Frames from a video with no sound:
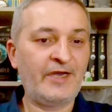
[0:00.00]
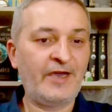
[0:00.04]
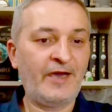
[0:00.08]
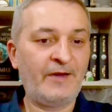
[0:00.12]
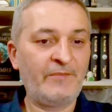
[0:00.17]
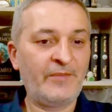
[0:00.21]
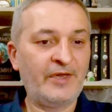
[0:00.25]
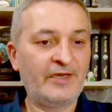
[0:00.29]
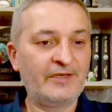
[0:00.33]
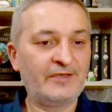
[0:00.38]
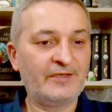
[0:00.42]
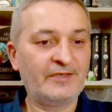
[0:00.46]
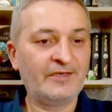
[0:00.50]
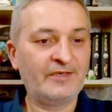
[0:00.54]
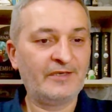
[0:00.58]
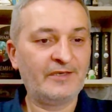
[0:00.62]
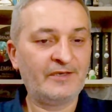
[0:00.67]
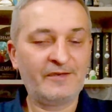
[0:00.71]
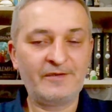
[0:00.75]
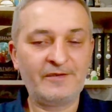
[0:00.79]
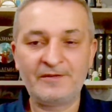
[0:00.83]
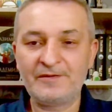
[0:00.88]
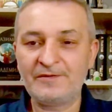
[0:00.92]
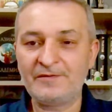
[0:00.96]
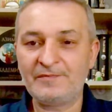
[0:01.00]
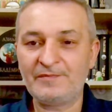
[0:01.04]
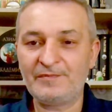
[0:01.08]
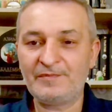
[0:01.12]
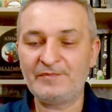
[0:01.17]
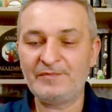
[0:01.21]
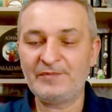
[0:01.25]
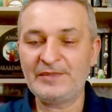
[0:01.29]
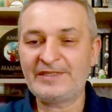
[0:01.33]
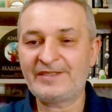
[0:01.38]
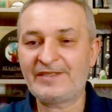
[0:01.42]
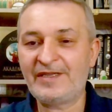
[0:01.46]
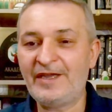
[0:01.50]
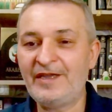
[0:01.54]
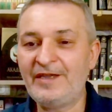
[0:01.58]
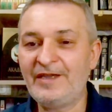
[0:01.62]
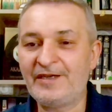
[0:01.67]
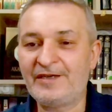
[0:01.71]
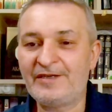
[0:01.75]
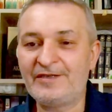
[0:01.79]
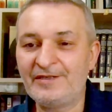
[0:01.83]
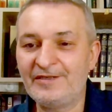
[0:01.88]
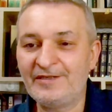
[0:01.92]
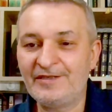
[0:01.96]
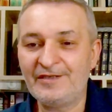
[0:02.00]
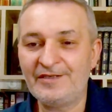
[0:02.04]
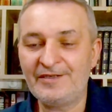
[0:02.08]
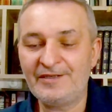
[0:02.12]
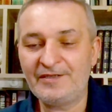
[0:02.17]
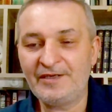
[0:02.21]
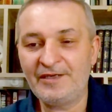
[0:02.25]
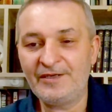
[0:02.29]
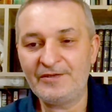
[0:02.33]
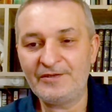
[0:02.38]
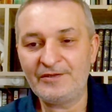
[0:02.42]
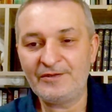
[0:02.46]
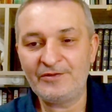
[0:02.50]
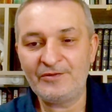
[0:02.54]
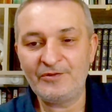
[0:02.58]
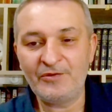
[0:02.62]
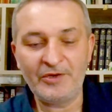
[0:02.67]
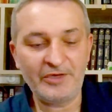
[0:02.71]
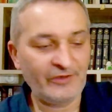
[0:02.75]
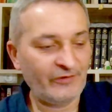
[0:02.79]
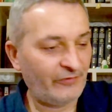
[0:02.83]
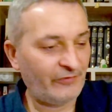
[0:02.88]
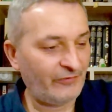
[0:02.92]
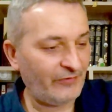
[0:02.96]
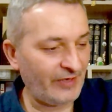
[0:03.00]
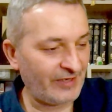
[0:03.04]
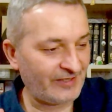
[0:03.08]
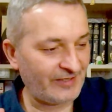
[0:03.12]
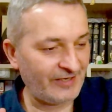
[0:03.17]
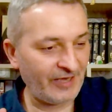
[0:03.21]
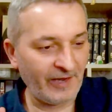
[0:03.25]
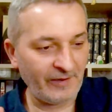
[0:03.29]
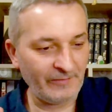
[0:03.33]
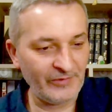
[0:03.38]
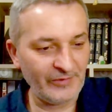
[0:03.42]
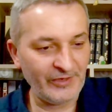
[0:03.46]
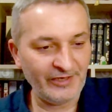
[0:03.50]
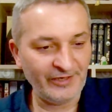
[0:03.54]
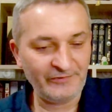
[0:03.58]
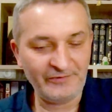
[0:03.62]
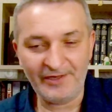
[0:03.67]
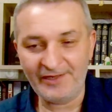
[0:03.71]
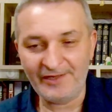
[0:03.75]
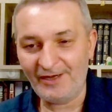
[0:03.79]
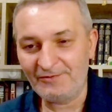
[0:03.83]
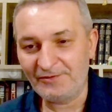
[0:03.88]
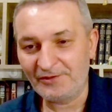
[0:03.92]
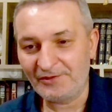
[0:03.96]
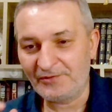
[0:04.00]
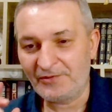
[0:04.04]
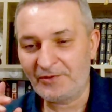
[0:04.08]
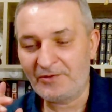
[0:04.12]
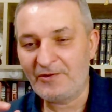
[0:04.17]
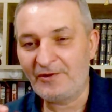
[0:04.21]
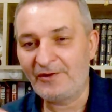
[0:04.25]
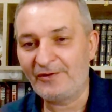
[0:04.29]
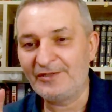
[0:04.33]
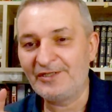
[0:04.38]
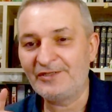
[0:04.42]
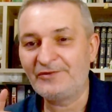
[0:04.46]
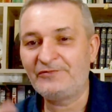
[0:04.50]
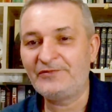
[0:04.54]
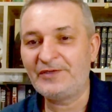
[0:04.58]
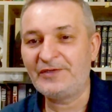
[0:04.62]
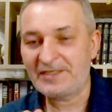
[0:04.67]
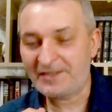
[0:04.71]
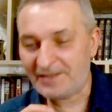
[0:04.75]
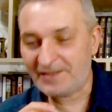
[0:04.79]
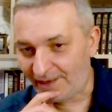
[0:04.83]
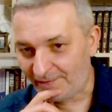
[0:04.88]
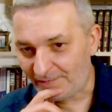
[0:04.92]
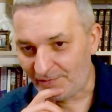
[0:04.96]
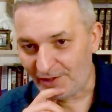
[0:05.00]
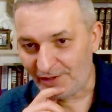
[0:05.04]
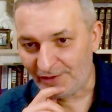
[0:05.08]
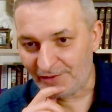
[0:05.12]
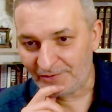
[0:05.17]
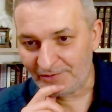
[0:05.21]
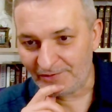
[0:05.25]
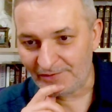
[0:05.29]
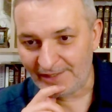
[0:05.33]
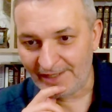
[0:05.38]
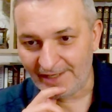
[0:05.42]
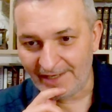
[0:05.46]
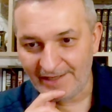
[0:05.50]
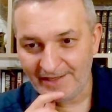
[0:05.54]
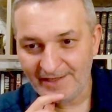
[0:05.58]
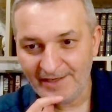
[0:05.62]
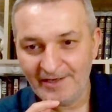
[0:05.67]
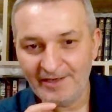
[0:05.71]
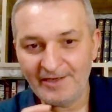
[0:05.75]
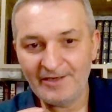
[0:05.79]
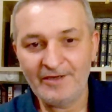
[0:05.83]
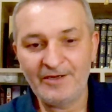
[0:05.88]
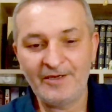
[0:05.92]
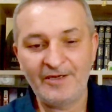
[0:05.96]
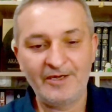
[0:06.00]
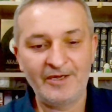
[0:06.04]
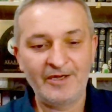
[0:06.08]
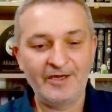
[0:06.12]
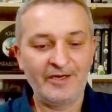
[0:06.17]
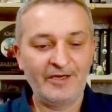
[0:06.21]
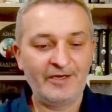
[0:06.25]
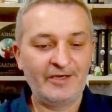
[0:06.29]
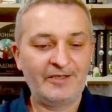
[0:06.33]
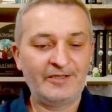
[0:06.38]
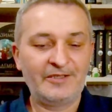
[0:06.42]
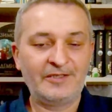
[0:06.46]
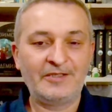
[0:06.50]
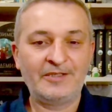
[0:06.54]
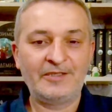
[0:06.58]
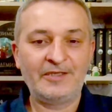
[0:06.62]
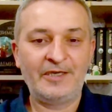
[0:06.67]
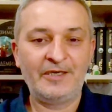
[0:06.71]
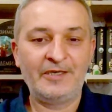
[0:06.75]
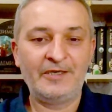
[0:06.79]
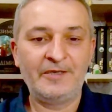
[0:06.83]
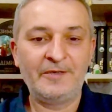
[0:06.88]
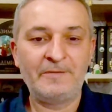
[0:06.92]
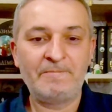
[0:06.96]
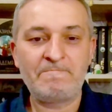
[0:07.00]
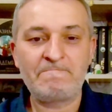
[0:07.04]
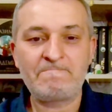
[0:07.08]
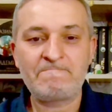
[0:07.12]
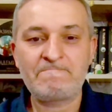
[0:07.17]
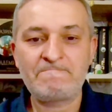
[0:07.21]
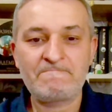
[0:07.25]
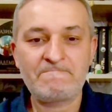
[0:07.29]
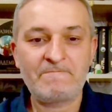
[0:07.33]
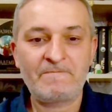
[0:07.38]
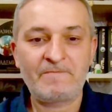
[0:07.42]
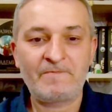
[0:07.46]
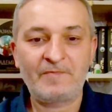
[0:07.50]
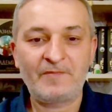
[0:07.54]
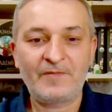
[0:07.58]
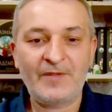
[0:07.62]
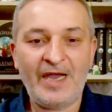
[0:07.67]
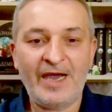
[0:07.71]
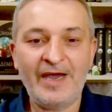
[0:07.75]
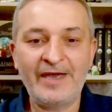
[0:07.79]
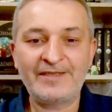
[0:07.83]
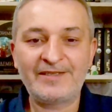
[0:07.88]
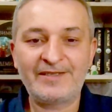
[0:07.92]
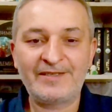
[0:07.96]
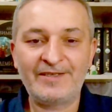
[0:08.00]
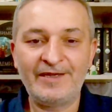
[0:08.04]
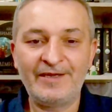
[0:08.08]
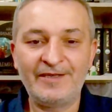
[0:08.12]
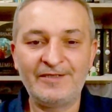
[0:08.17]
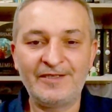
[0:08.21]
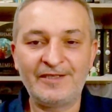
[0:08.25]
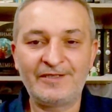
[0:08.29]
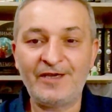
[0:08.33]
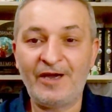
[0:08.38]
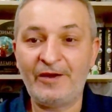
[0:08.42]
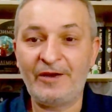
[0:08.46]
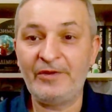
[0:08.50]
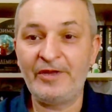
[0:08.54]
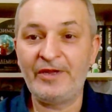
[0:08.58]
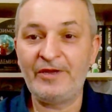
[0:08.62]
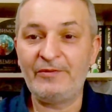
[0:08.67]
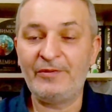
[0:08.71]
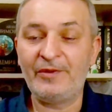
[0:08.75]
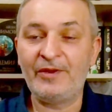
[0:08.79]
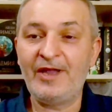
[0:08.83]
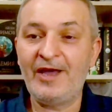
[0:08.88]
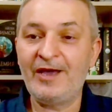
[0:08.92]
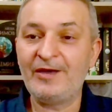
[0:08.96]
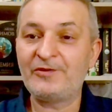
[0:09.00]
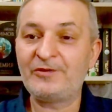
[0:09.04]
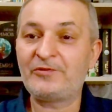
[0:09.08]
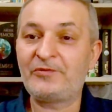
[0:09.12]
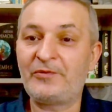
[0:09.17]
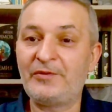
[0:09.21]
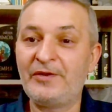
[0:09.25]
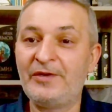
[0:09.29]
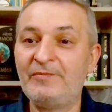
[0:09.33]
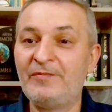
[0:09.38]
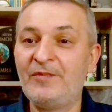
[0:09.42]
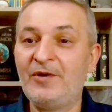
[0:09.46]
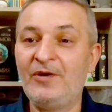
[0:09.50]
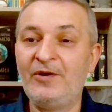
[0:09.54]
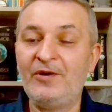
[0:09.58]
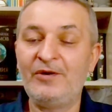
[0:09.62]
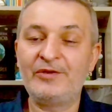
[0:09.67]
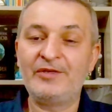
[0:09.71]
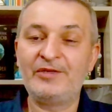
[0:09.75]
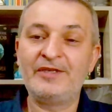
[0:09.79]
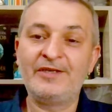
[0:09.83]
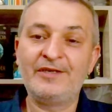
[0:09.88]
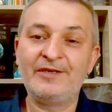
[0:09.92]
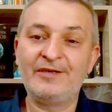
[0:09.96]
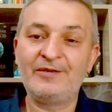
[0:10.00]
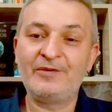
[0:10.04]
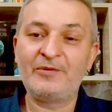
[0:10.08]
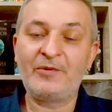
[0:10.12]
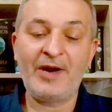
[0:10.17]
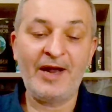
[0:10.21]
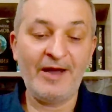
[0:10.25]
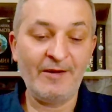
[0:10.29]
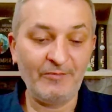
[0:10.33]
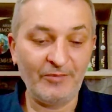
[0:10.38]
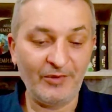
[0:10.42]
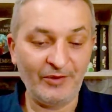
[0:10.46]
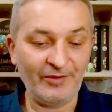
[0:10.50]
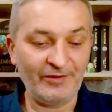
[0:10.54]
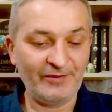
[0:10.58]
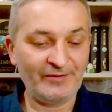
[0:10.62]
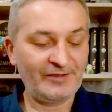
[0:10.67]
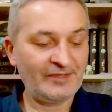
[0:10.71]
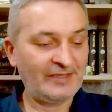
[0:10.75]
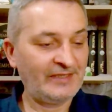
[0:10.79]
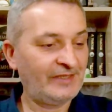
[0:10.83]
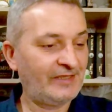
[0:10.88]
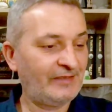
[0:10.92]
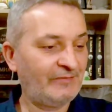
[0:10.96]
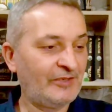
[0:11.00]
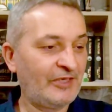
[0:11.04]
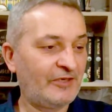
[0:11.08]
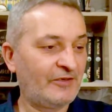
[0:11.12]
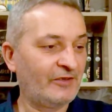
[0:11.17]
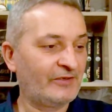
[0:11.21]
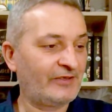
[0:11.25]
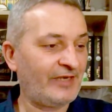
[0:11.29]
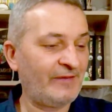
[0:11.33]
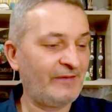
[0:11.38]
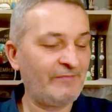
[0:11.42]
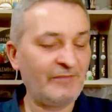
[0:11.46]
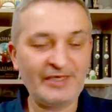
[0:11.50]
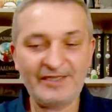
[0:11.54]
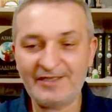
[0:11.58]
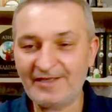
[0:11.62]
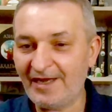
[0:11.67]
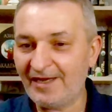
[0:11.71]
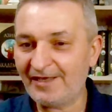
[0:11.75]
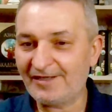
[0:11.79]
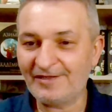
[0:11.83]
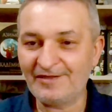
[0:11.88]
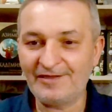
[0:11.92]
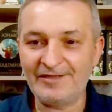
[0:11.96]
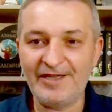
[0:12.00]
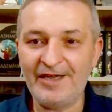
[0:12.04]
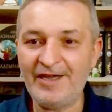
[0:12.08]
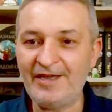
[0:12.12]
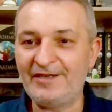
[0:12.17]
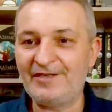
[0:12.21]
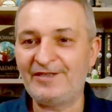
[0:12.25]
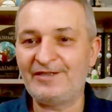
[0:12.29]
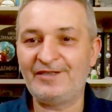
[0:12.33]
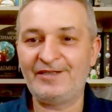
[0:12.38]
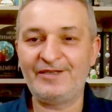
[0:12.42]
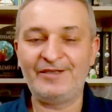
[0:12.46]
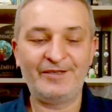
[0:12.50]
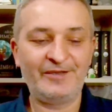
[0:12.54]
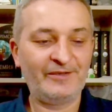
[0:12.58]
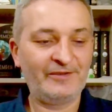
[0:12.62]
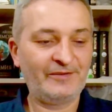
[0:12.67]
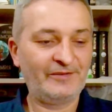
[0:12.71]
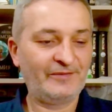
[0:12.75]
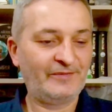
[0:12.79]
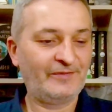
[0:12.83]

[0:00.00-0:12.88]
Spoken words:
I made the mistake during the first update, when I was recording first update today. I said that I will have a live stream on Rumble because I mistaken days. For